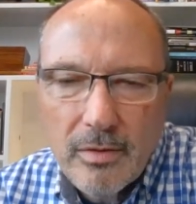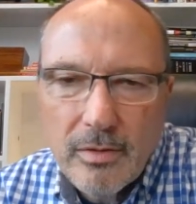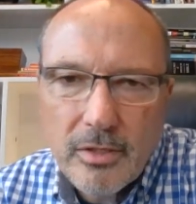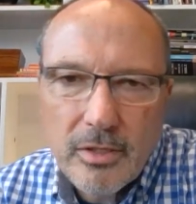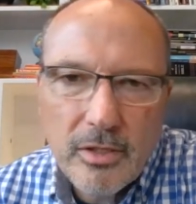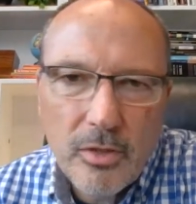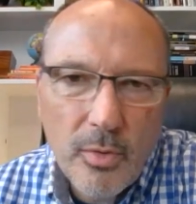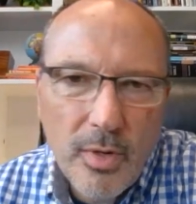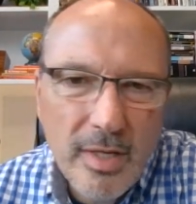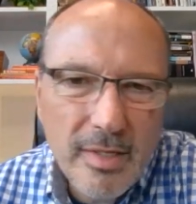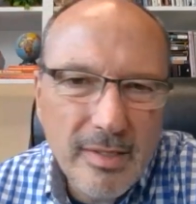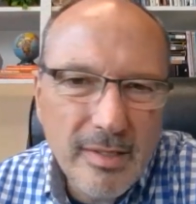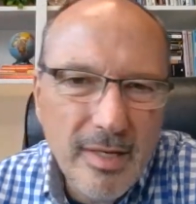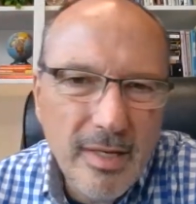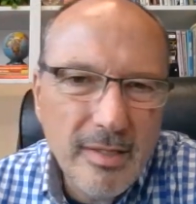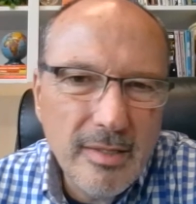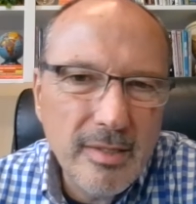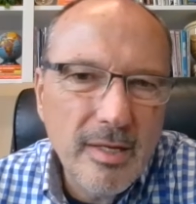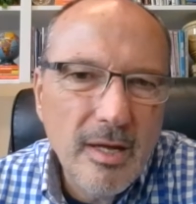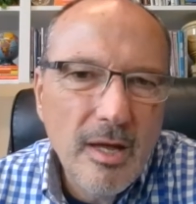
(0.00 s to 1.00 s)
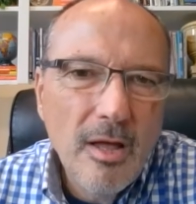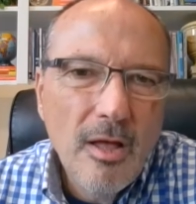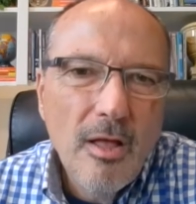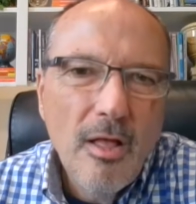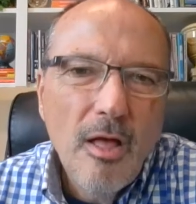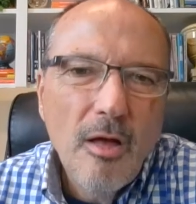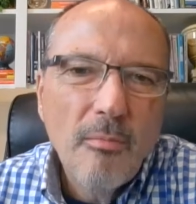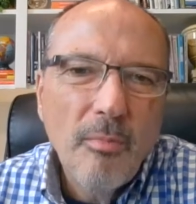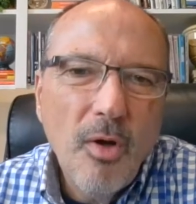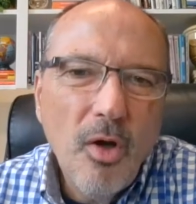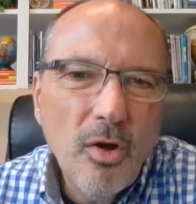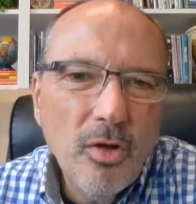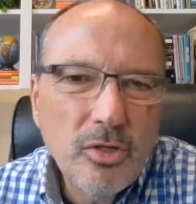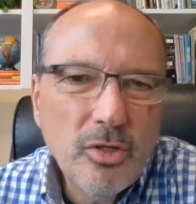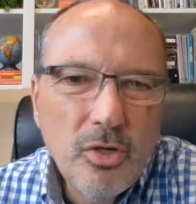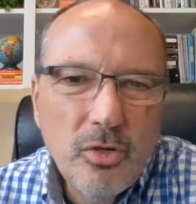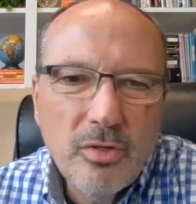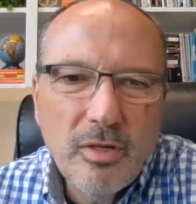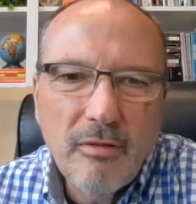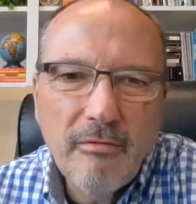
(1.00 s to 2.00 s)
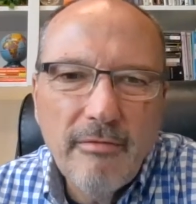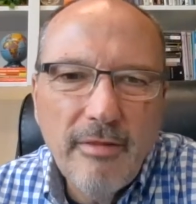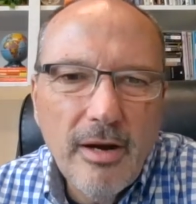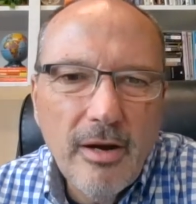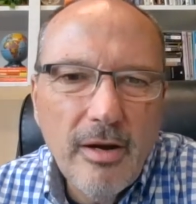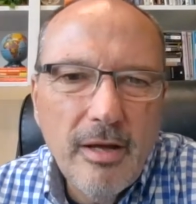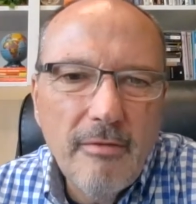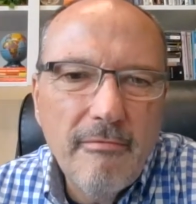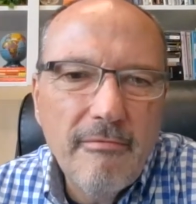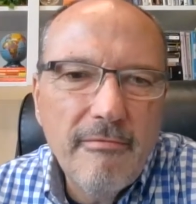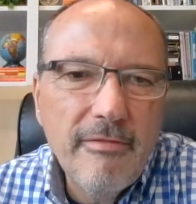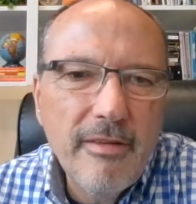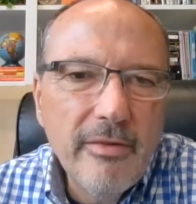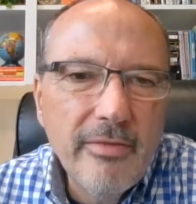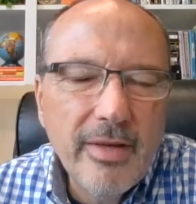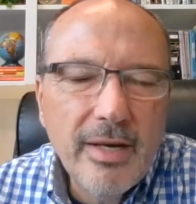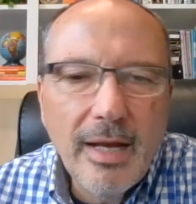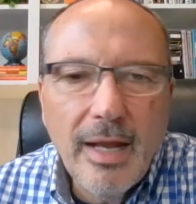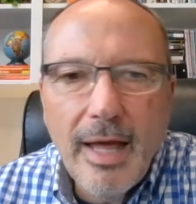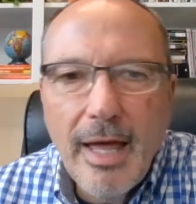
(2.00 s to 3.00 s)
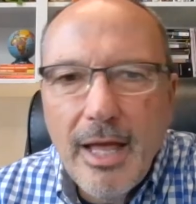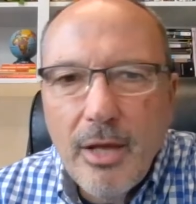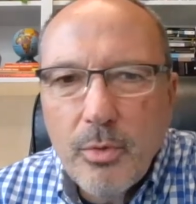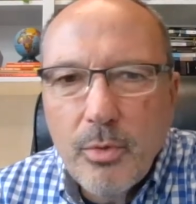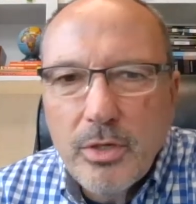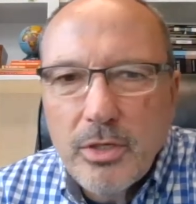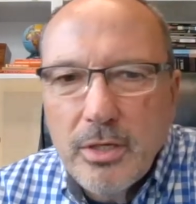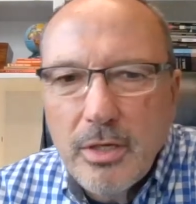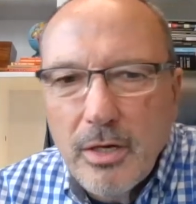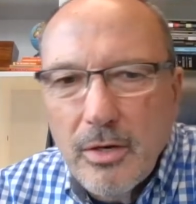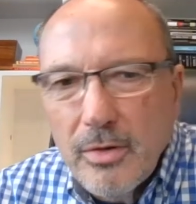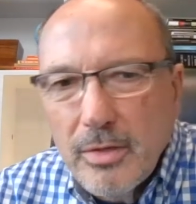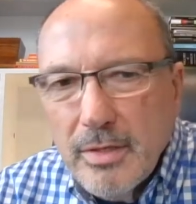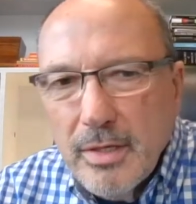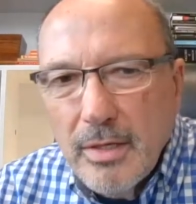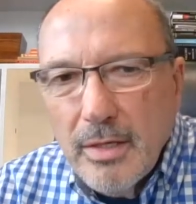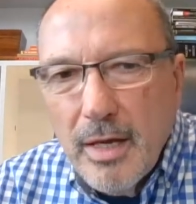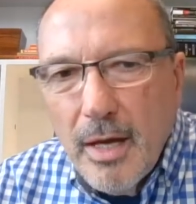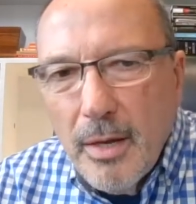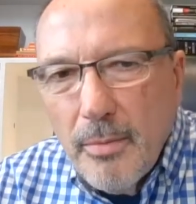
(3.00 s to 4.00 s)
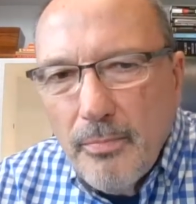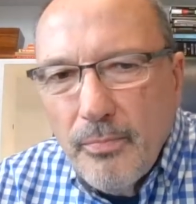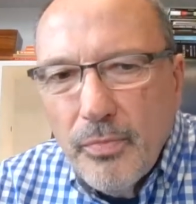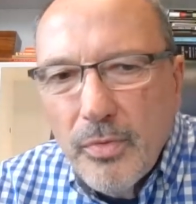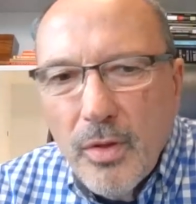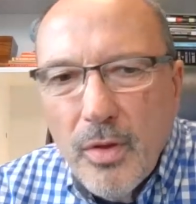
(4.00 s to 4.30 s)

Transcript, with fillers: So, in a sense, Paul is using very vivid language here, is he not?